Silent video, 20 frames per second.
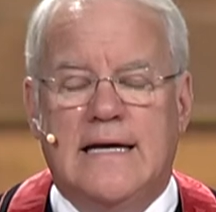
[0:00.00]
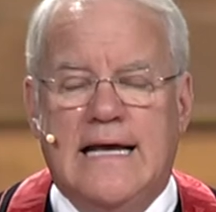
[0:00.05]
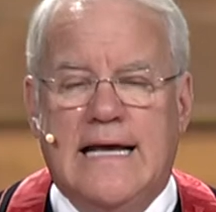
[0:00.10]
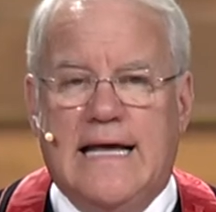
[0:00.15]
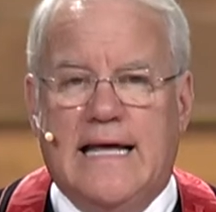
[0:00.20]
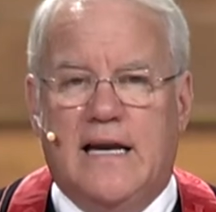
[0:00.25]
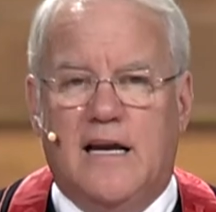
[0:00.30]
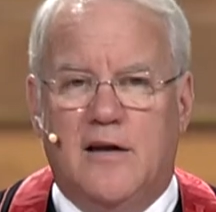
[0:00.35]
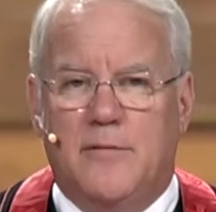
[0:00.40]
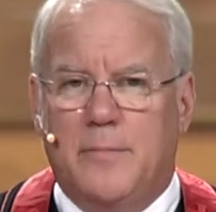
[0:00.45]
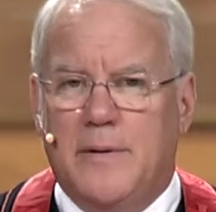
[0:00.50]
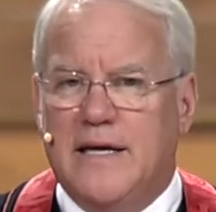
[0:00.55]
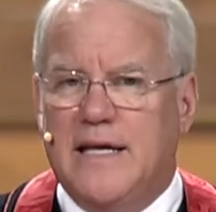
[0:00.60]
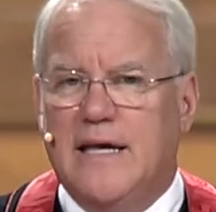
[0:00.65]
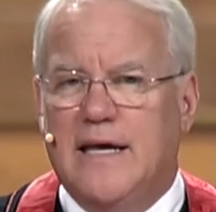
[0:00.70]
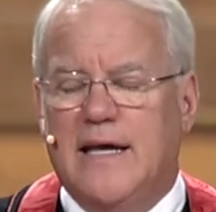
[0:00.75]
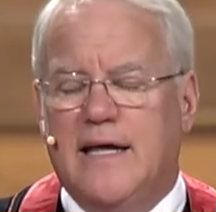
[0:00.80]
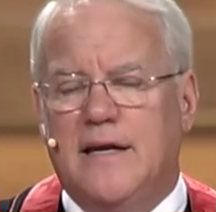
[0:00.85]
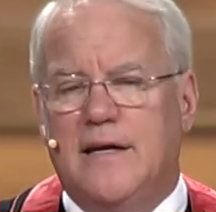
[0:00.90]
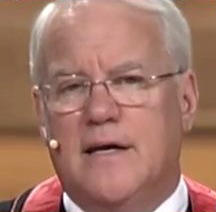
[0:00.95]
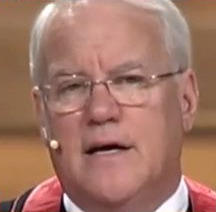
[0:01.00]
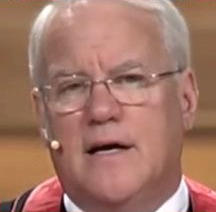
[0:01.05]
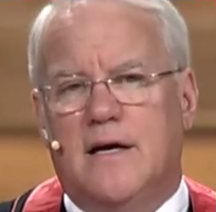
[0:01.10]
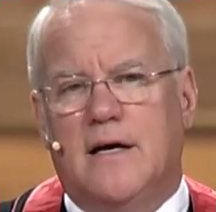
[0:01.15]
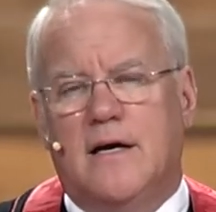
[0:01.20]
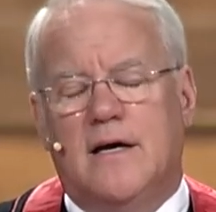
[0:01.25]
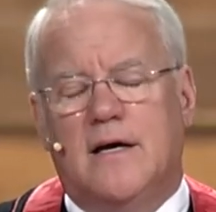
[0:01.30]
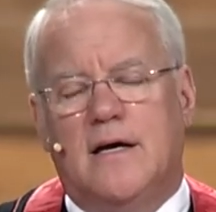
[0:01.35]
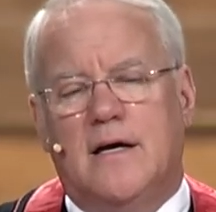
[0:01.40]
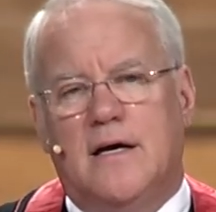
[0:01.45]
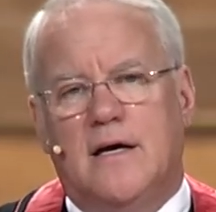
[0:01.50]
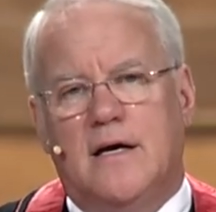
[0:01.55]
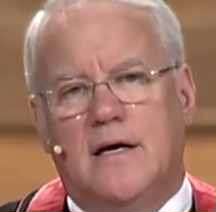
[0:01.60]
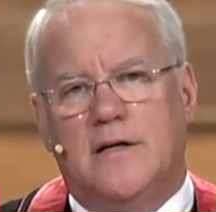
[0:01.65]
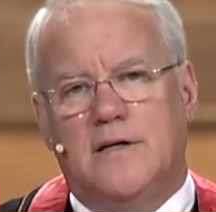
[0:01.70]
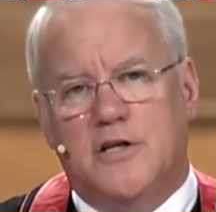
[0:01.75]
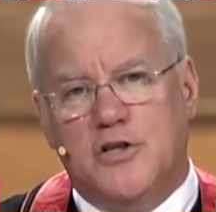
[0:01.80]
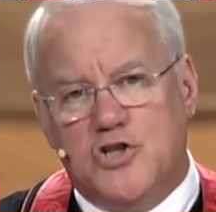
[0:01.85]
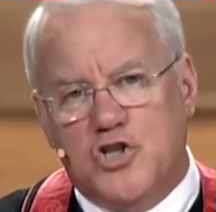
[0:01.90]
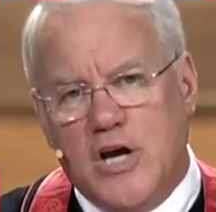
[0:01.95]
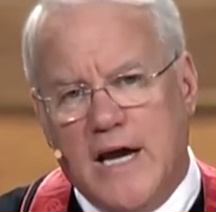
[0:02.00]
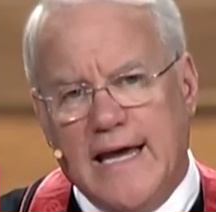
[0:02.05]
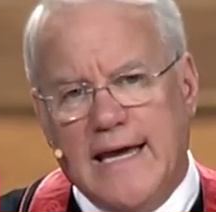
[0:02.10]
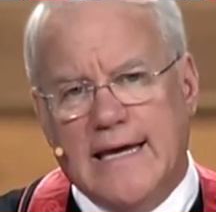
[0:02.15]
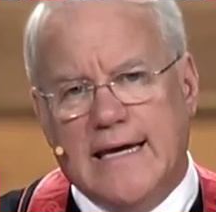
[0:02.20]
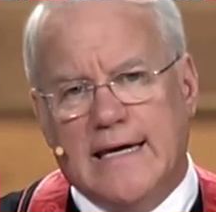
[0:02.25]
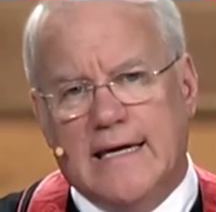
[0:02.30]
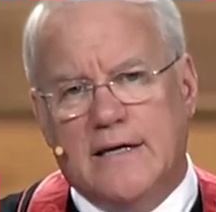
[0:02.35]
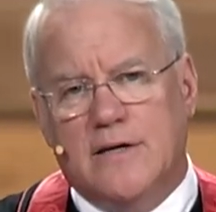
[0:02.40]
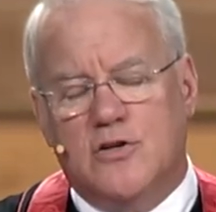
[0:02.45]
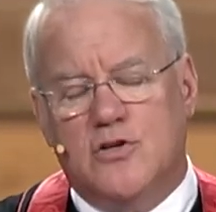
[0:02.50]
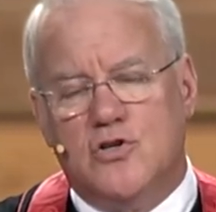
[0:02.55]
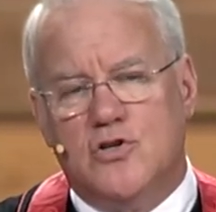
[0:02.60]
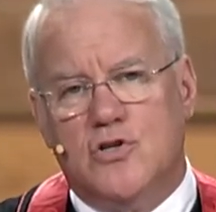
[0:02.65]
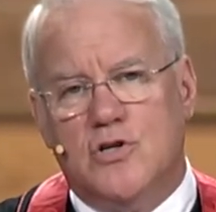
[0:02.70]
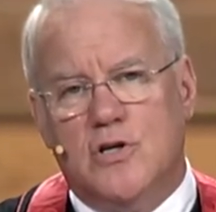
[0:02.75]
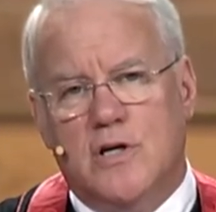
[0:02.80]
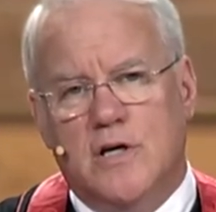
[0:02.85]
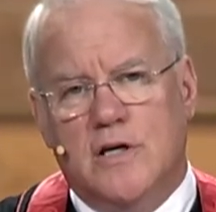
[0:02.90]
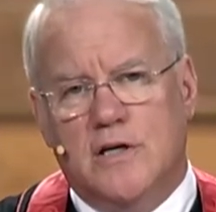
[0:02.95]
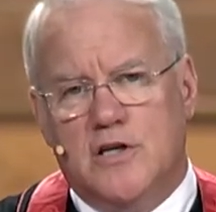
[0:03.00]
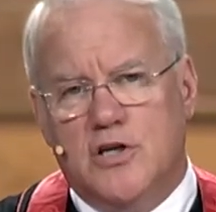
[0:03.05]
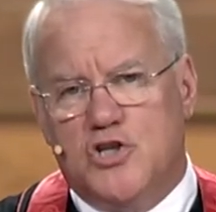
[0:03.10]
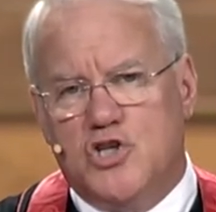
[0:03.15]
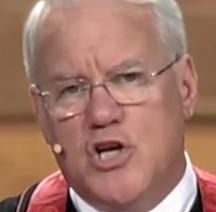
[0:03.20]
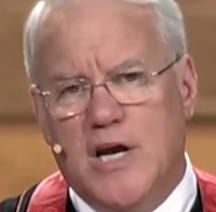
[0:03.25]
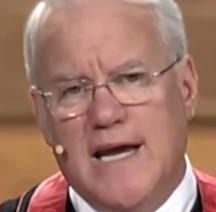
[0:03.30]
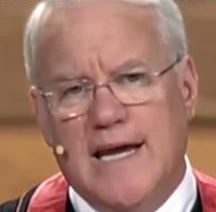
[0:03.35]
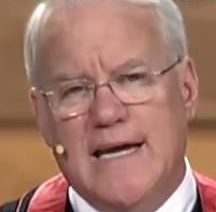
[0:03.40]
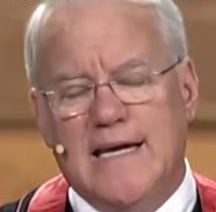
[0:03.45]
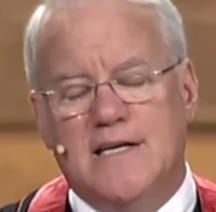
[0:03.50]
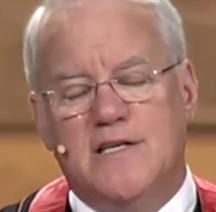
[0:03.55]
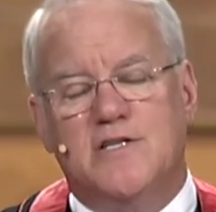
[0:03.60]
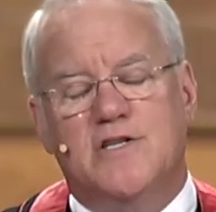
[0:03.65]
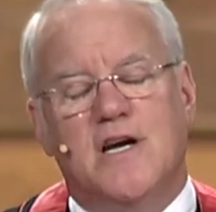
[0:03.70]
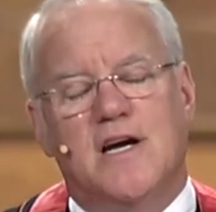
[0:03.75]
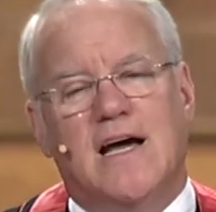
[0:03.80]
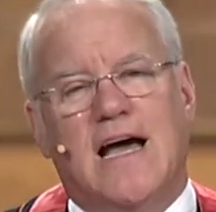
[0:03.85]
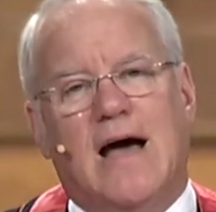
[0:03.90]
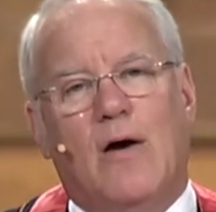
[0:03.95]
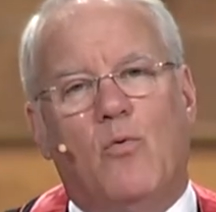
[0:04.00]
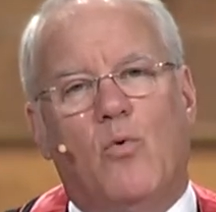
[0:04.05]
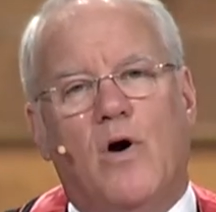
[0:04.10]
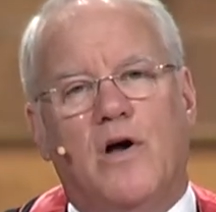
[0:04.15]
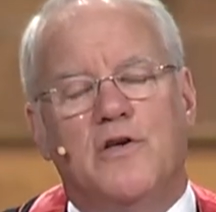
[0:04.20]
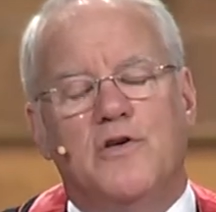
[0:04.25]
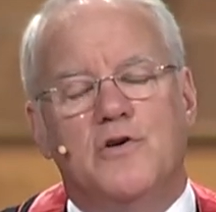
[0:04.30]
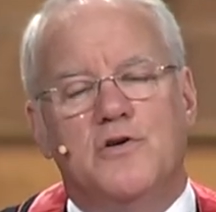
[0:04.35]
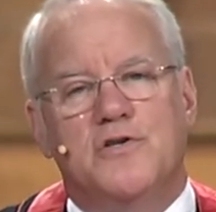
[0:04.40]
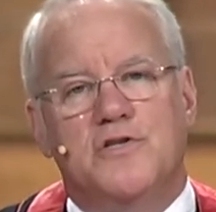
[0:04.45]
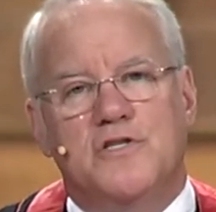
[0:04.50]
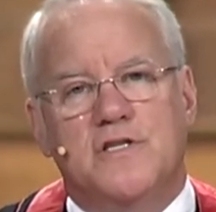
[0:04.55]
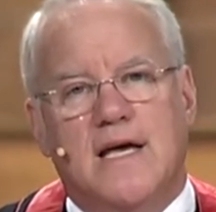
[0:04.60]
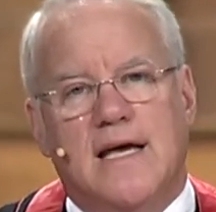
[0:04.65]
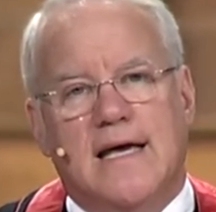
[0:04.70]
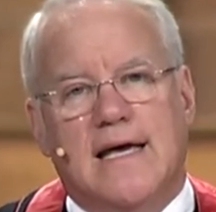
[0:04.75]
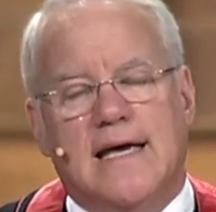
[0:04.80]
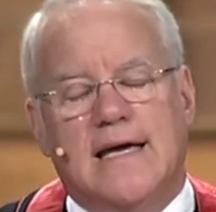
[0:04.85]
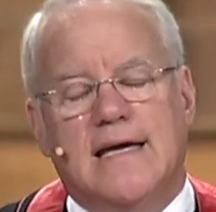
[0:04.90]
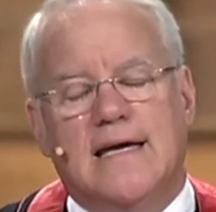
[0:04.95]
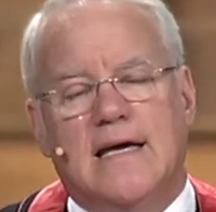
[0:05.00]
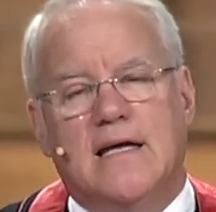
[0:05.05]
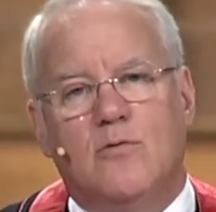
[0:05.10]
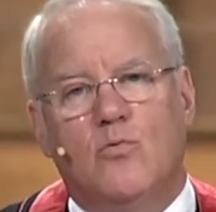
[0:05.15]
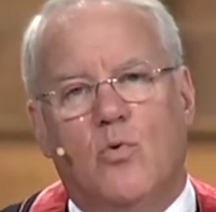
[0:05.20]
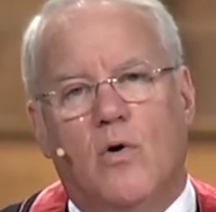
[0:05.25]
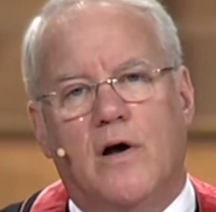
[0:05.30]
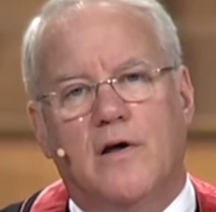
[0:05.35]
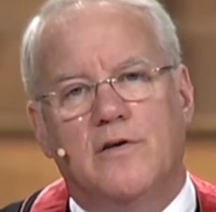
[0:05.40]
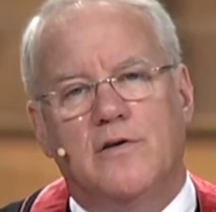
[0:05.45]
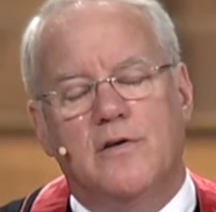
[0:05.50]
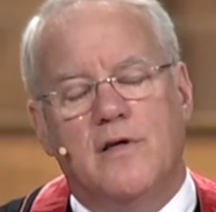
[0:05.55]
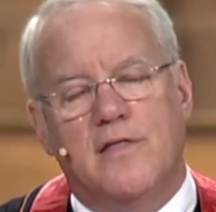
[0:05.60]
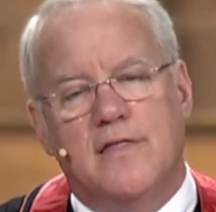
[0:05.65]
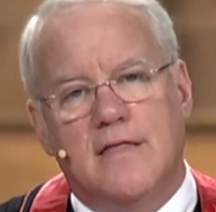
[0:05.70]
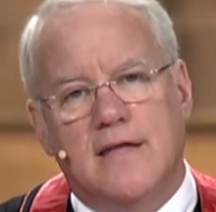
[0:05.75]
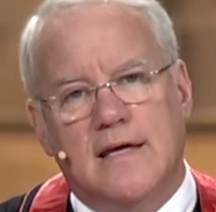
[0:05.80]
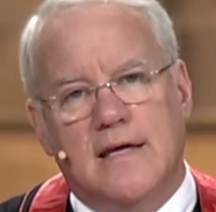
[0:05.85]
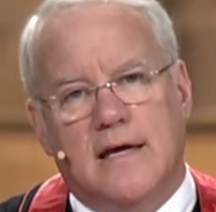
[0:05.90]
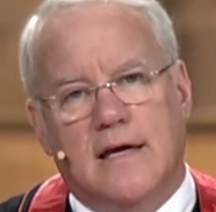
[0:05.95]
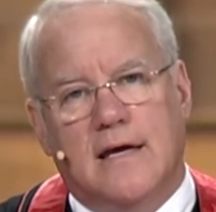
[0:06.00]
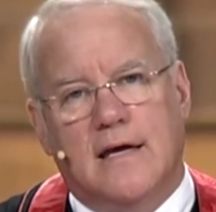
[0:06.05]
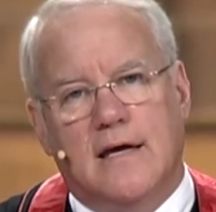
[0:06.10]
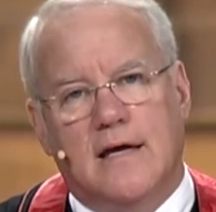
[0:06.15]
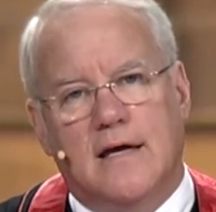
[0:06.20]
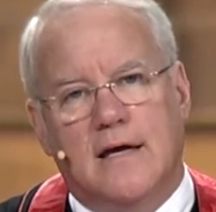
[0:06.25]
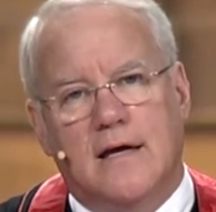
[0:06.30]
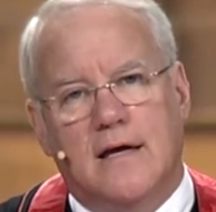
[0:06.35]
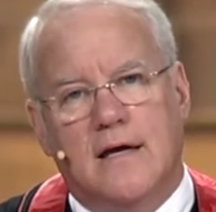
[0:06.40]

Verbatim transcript: And it'll begin to, to change, to change what you say and what you think.